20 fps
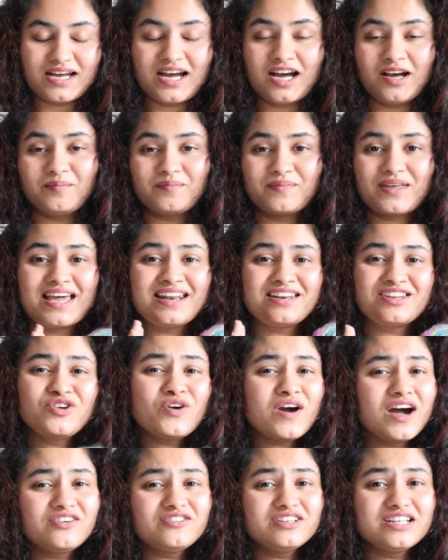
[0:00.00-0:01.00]
and you
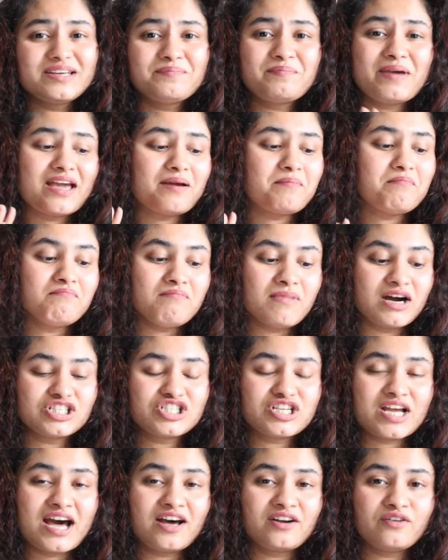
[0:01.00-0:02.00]
can't really make
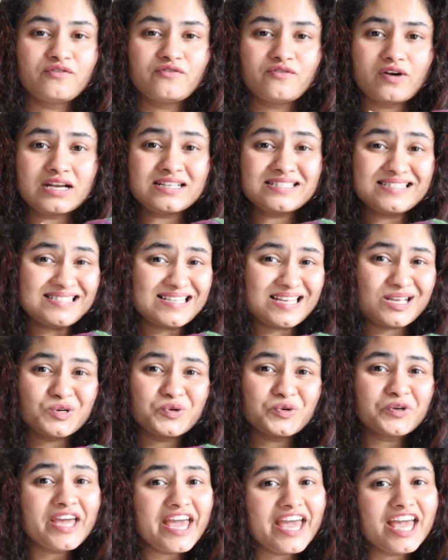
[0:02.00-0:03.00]
much out of a
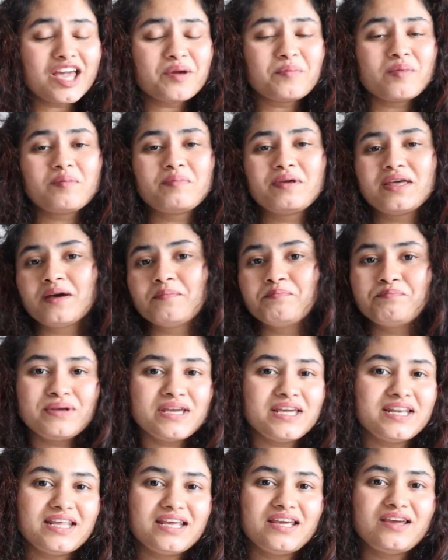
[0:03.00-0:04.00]
single cake, maybe a
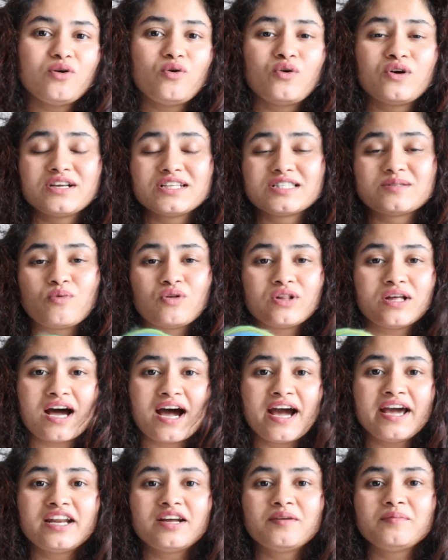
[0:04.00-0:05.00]
beanie or a smaller
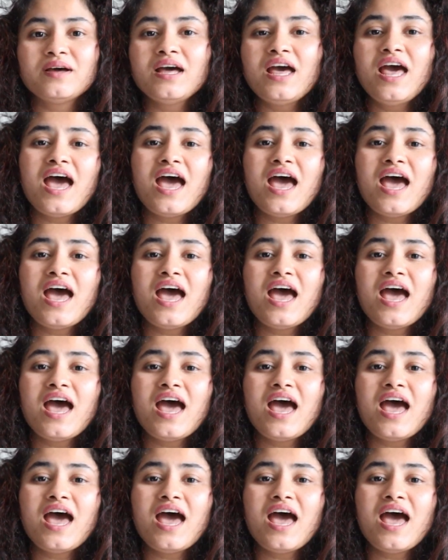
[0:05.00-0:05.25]
item.